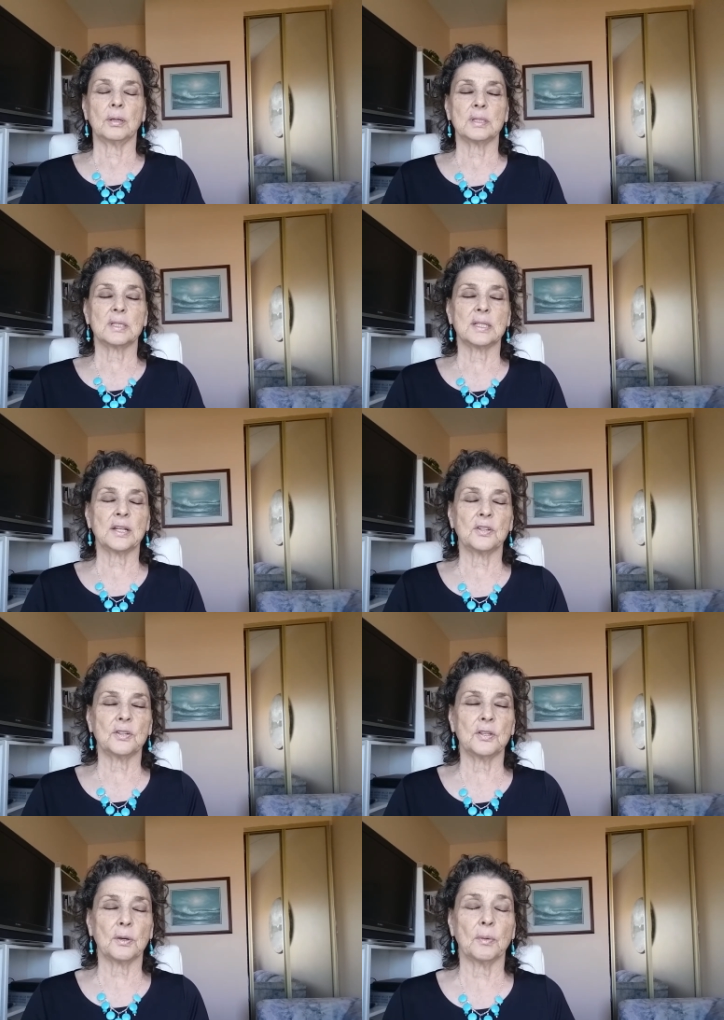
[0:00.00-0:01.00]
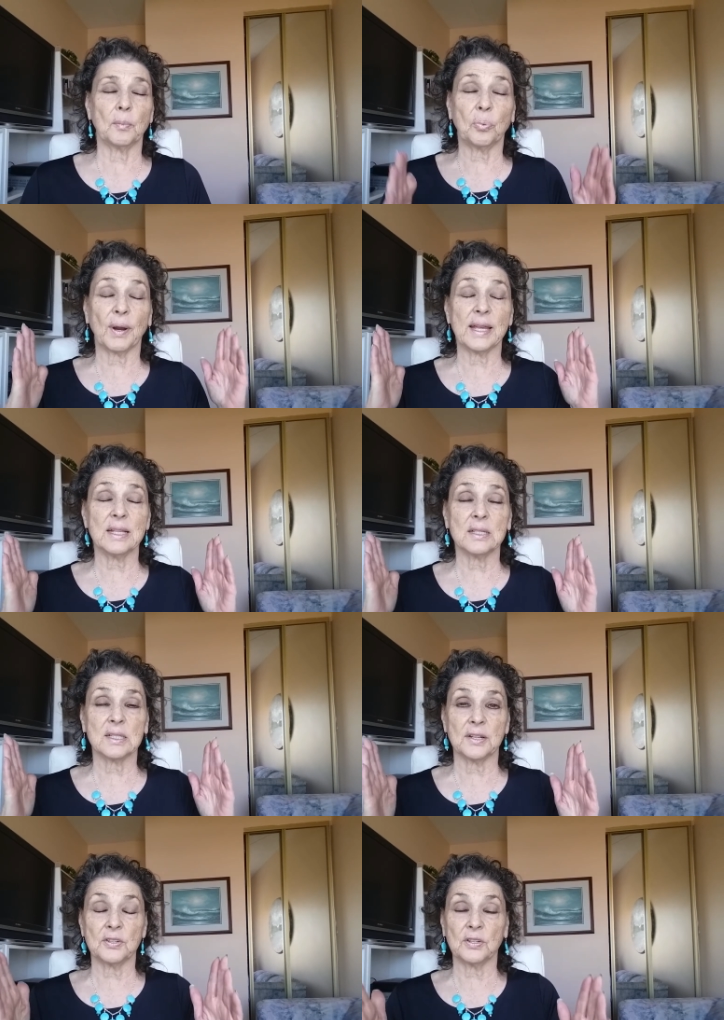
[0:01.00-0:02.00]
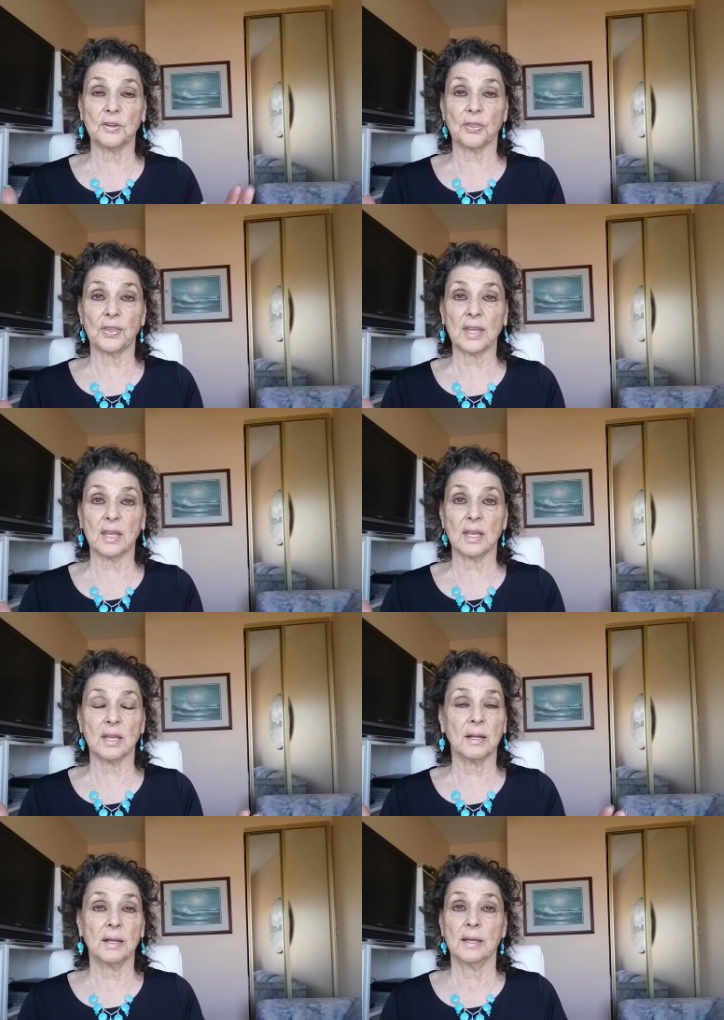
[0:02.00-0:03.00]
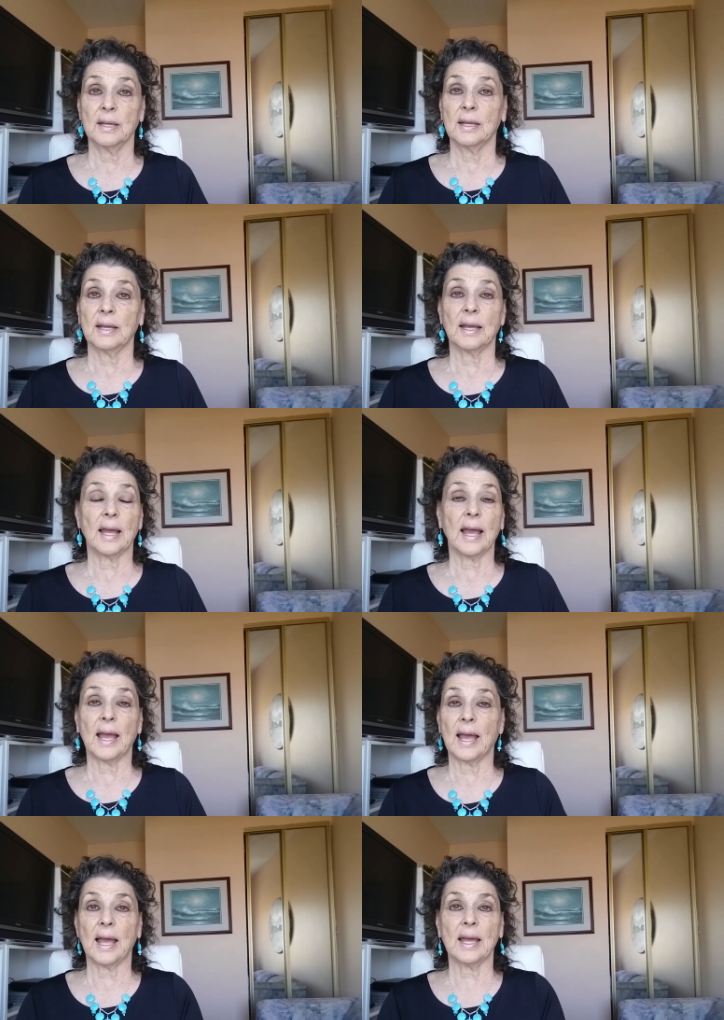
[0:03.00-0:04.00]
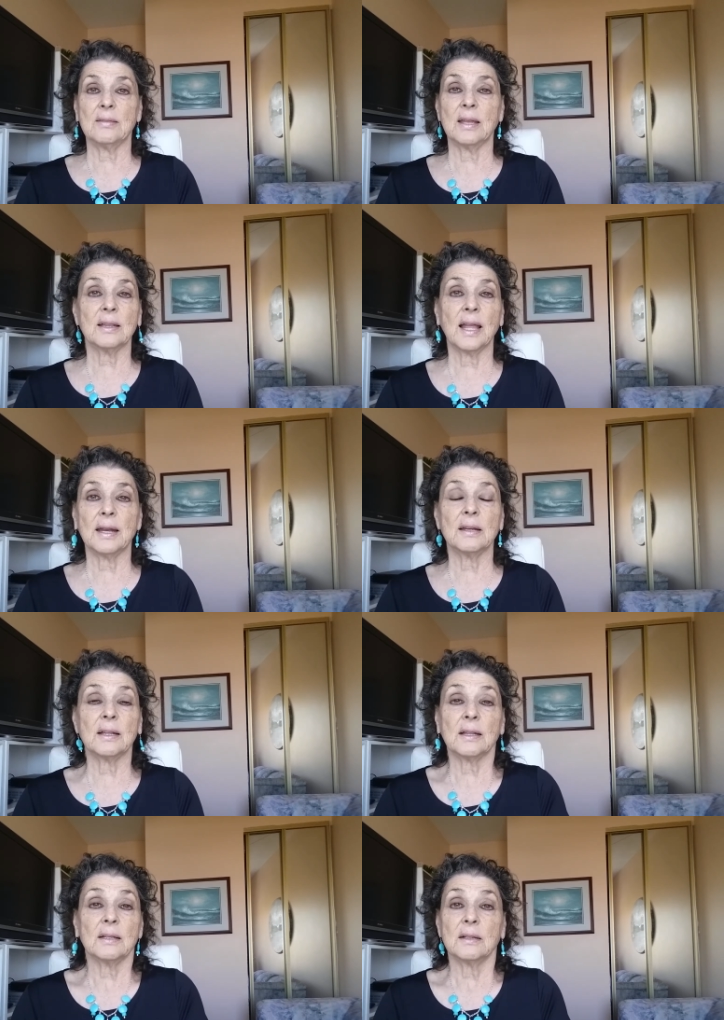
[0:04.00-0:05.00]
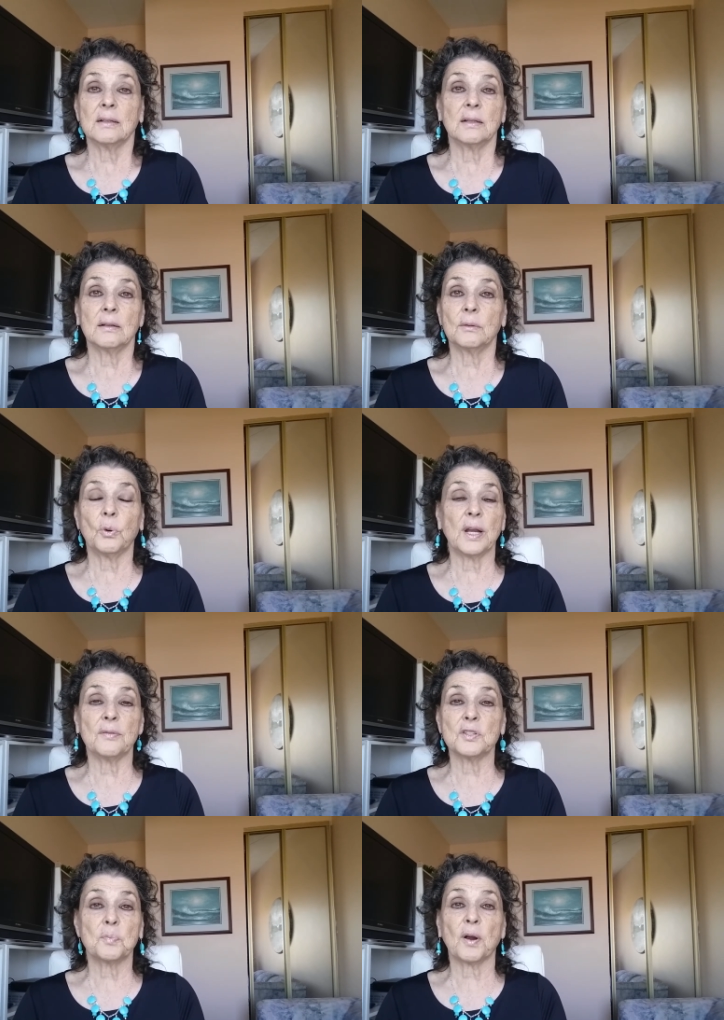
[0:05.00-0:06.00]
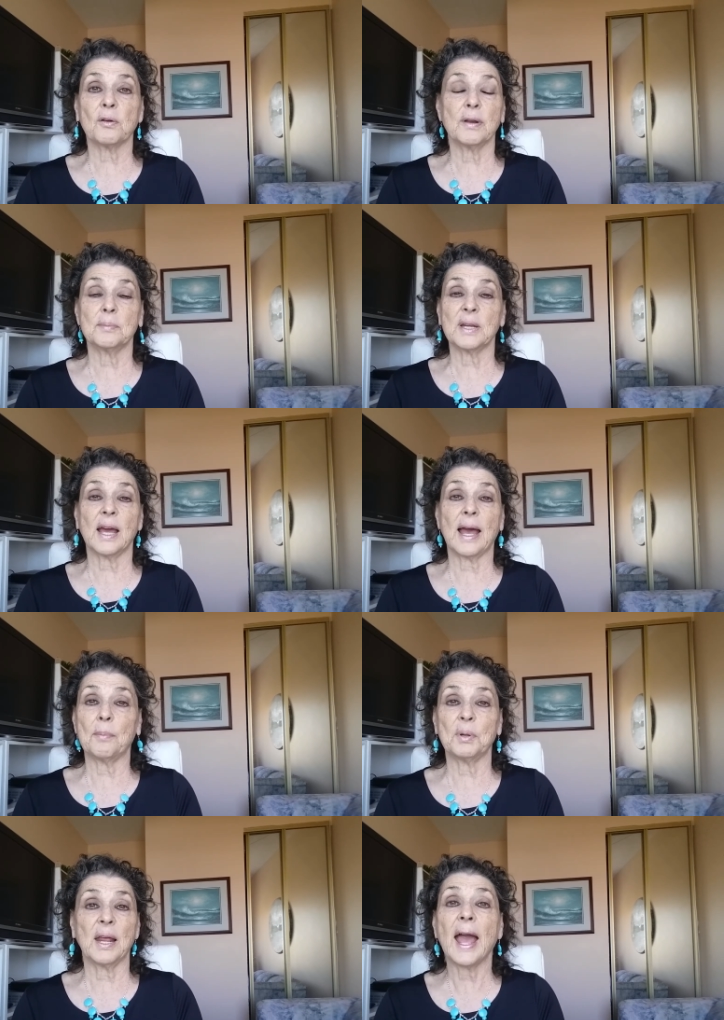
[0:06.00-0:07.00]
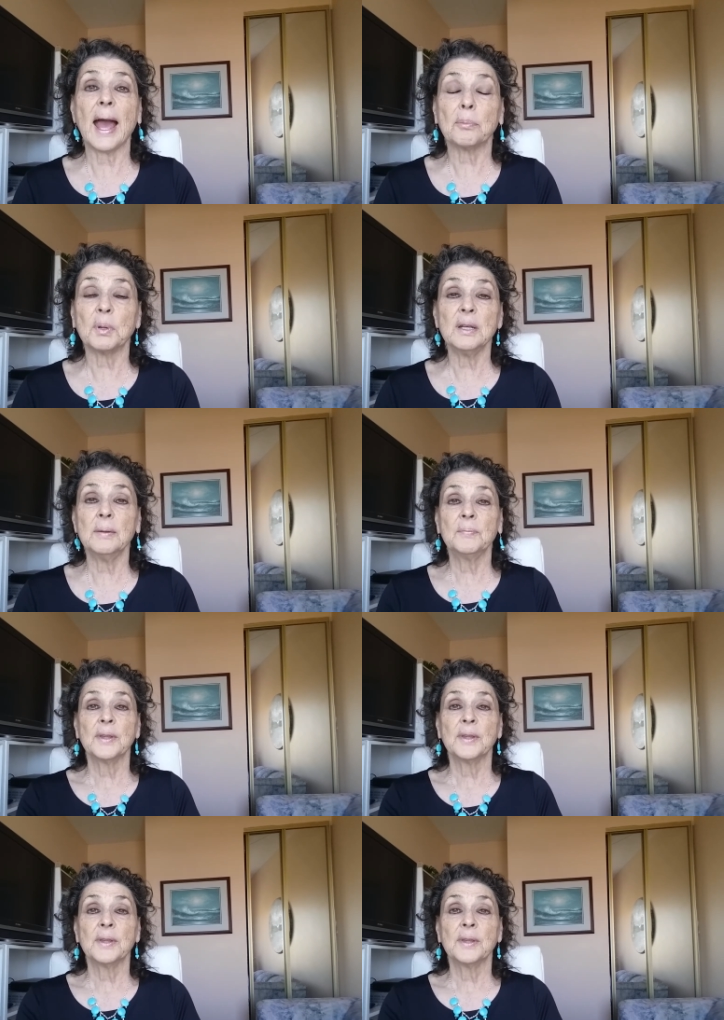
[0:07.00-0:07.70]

center your brain, center your thinking, and then let whatever's programmed to happen happen.